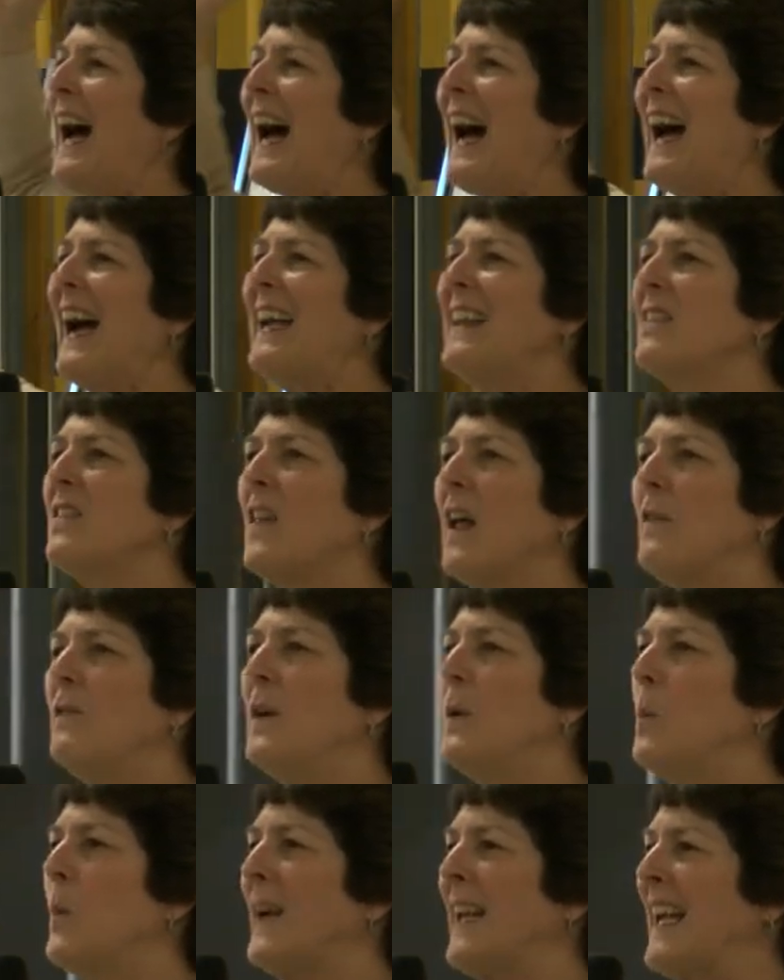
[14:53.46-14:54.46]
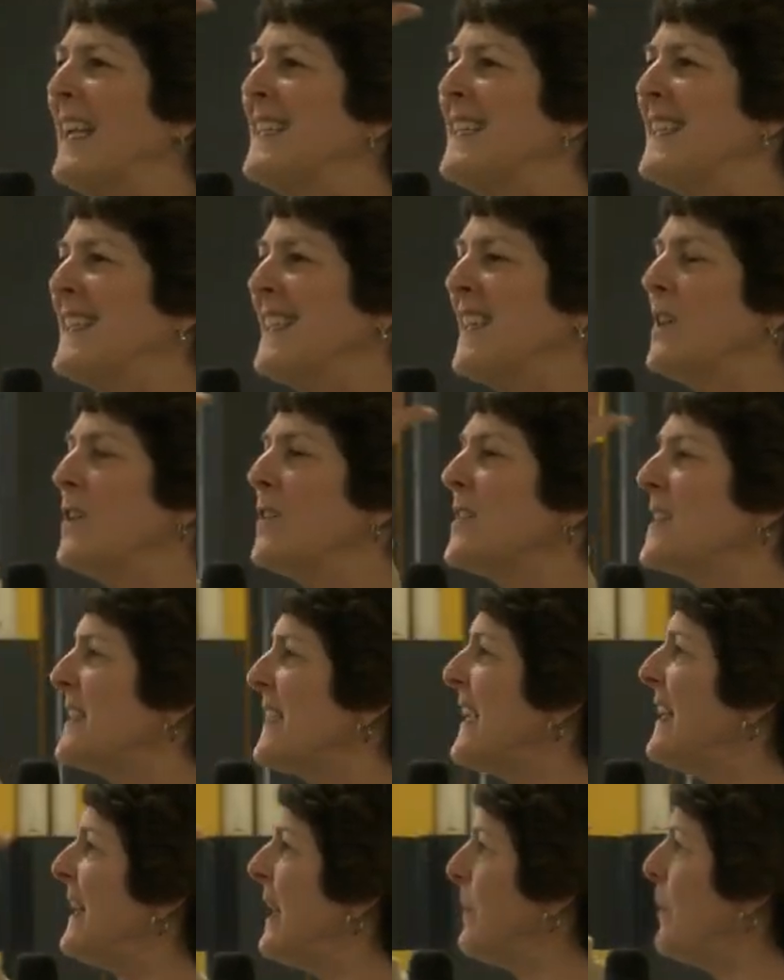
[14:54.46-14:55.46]
I love it when I still
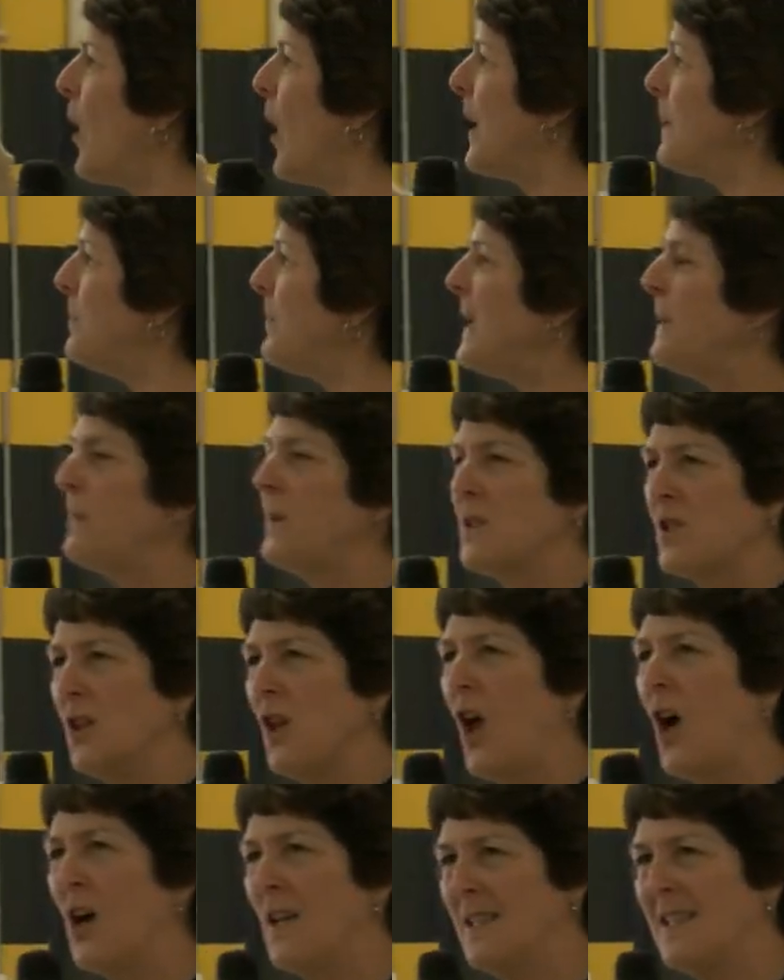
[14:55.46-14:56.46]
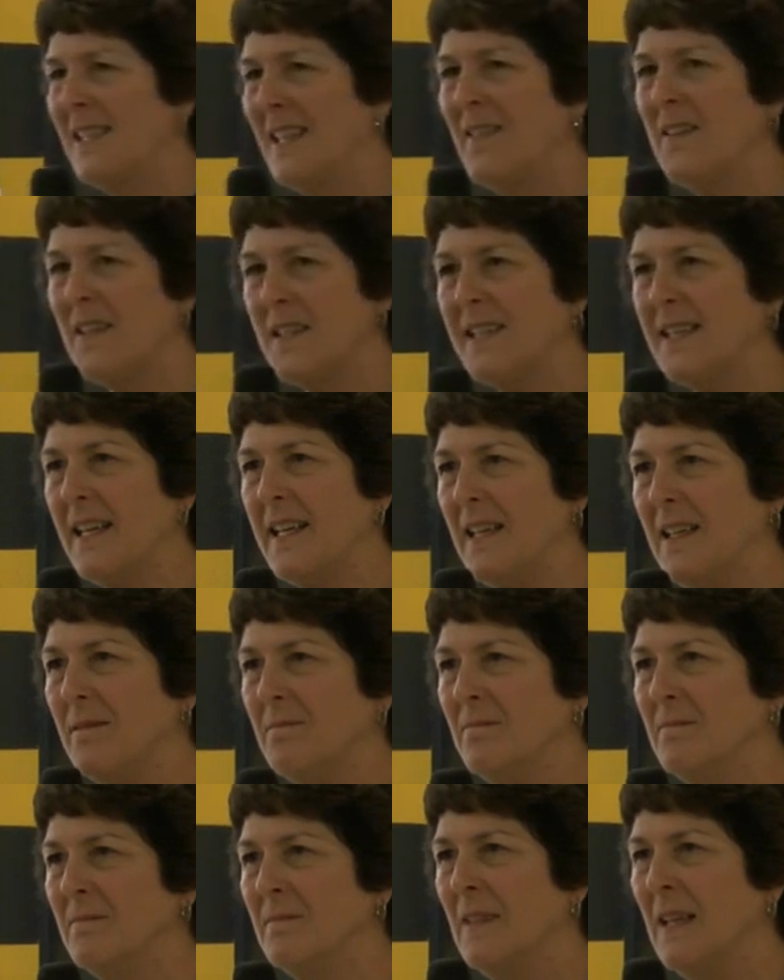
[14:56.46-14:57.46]
see them on people's lawns in the city.
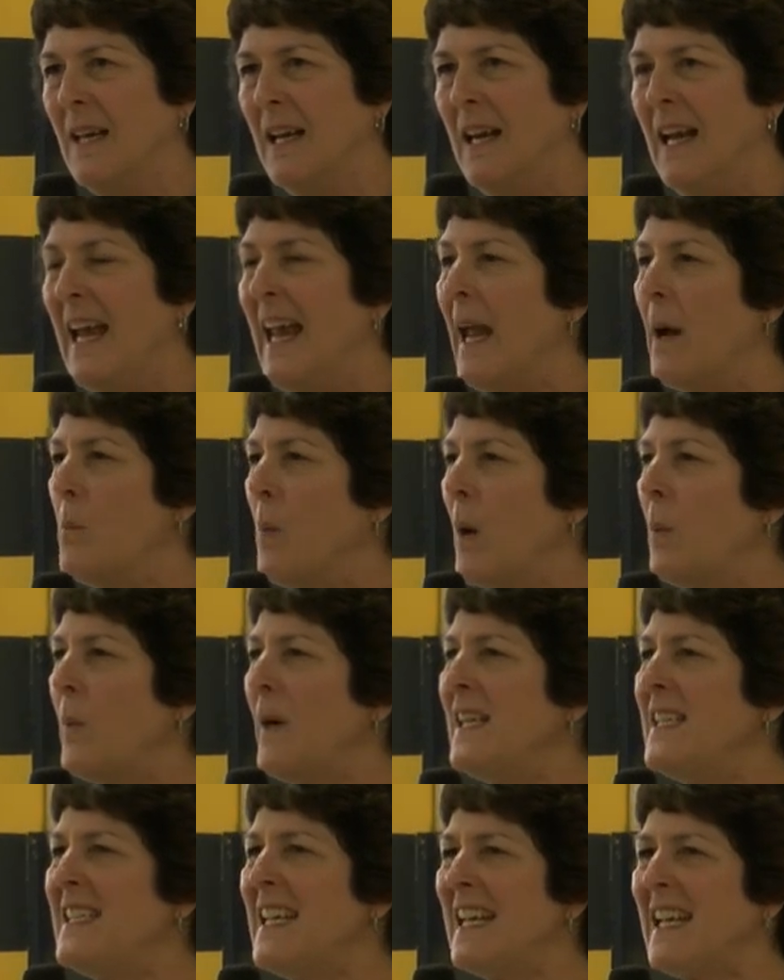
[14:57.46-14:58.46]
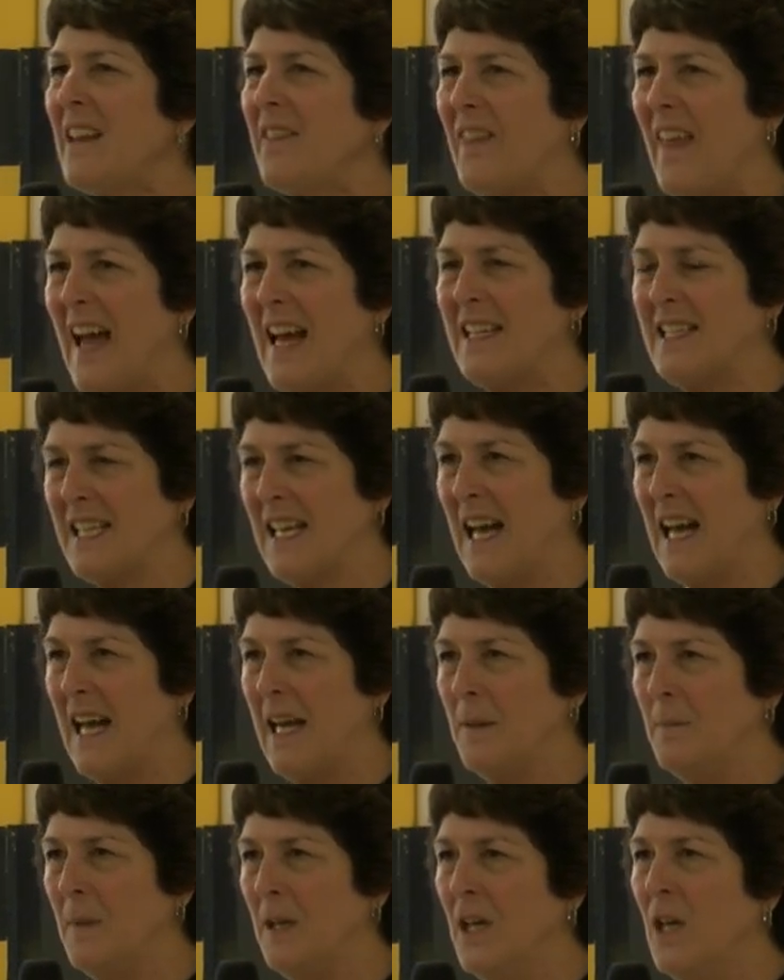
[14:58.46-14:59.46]
And what we did at that
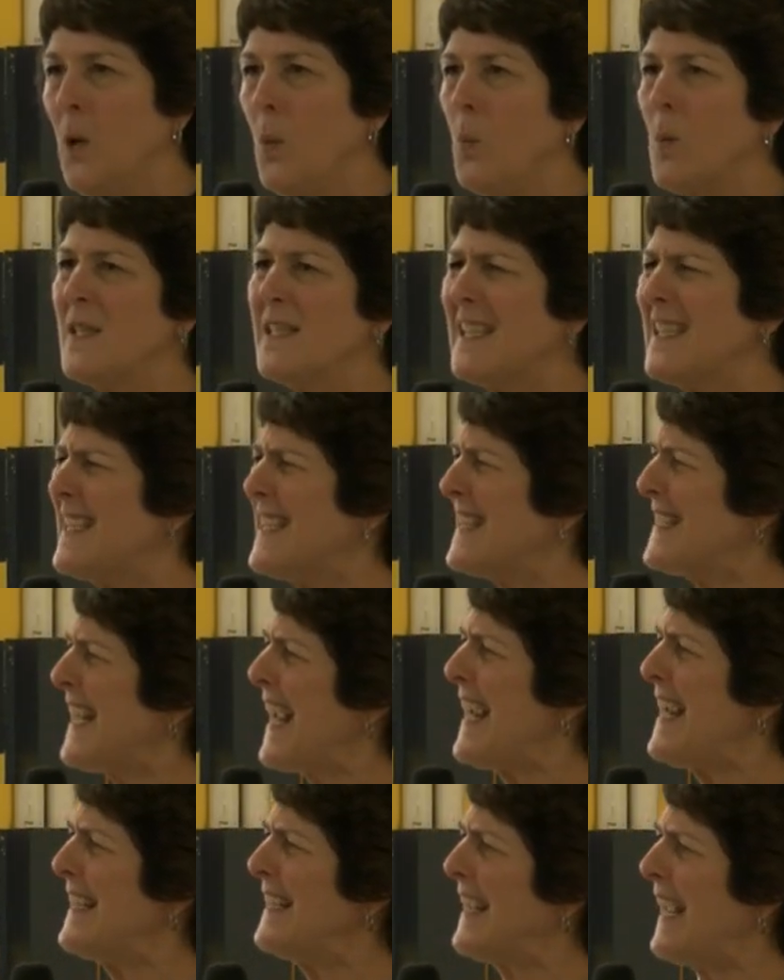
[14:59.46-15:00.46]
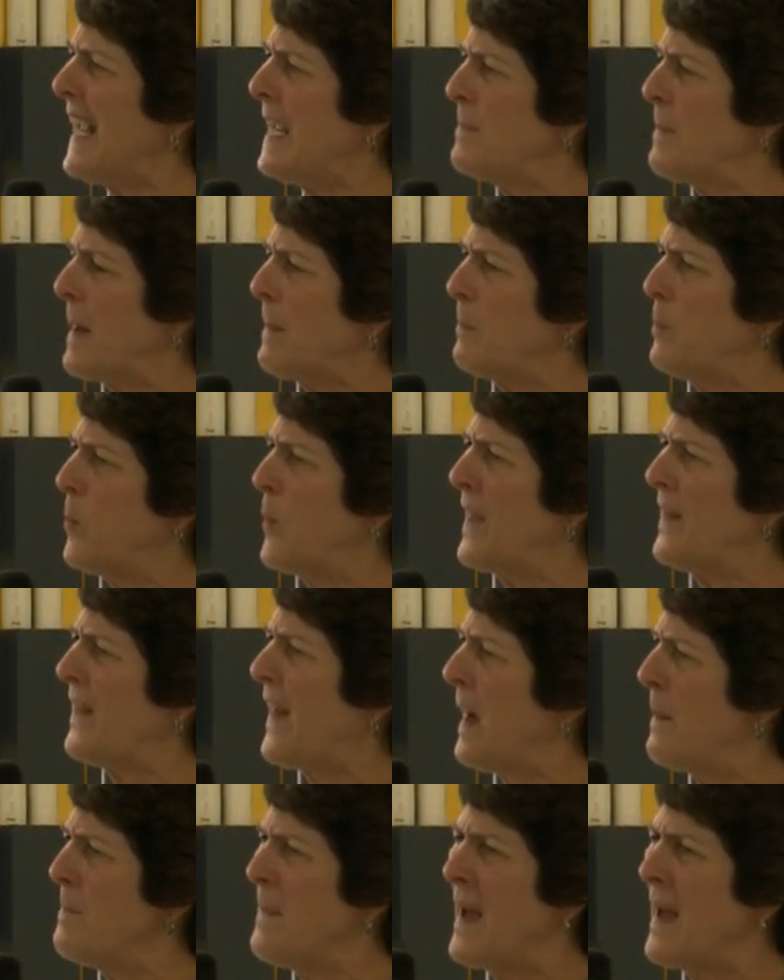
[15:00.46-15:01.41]
time was the state came up with a